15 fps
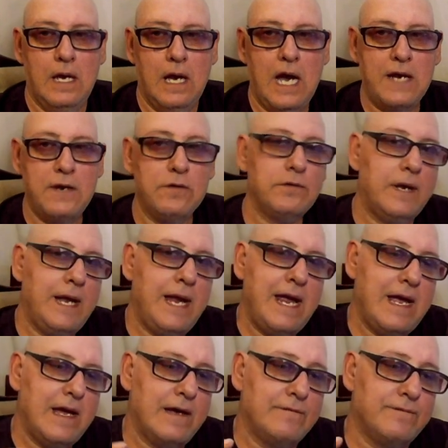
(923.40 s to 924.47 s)
I don't
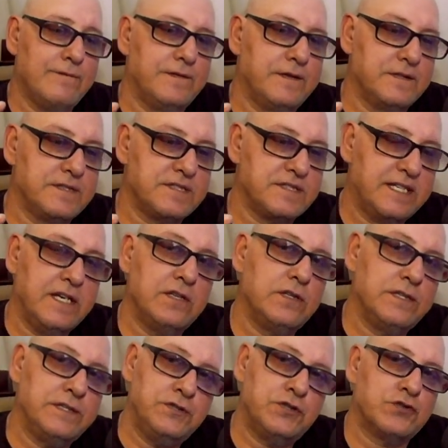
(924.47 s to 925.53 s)
have the skill
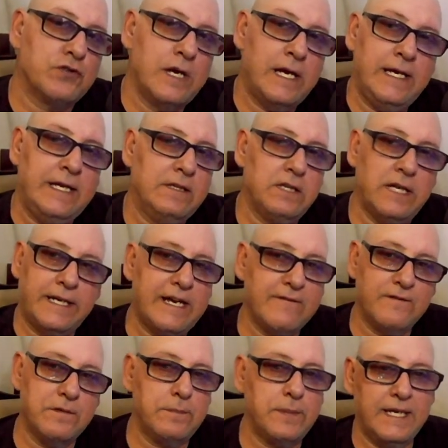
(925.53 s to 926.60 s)
and training like
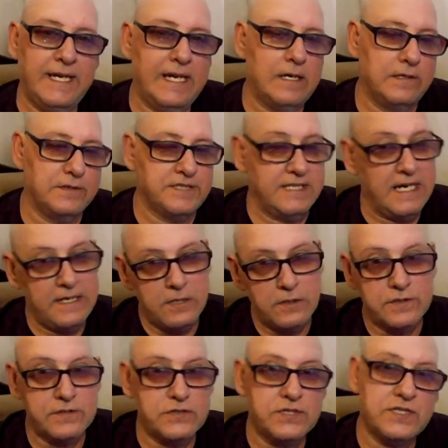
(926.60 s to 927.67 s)
everybody else. And I know
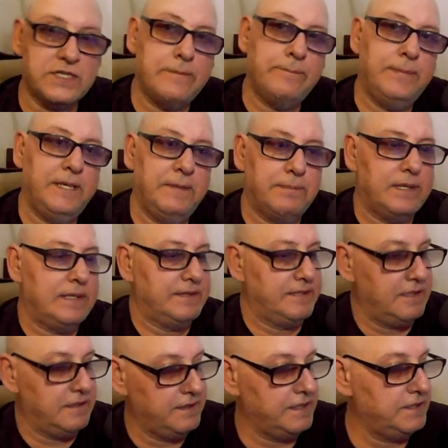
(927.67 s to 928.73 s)
there's some people out
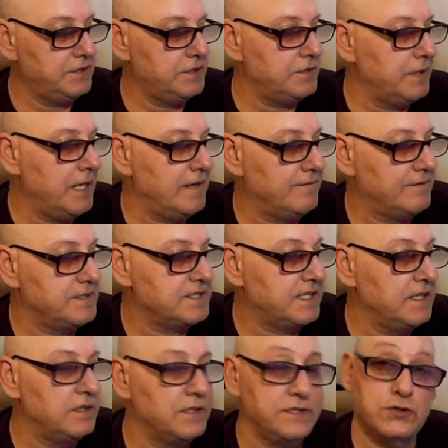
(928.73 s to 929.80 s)
there that don't have the
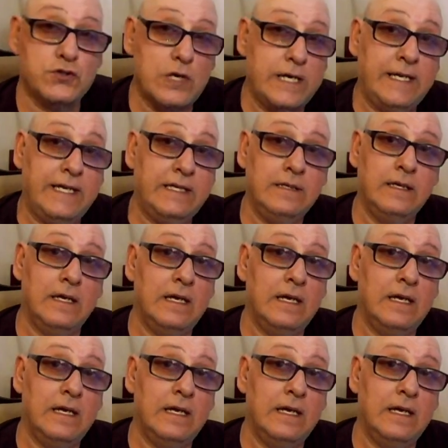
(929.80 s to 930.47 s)
skill and training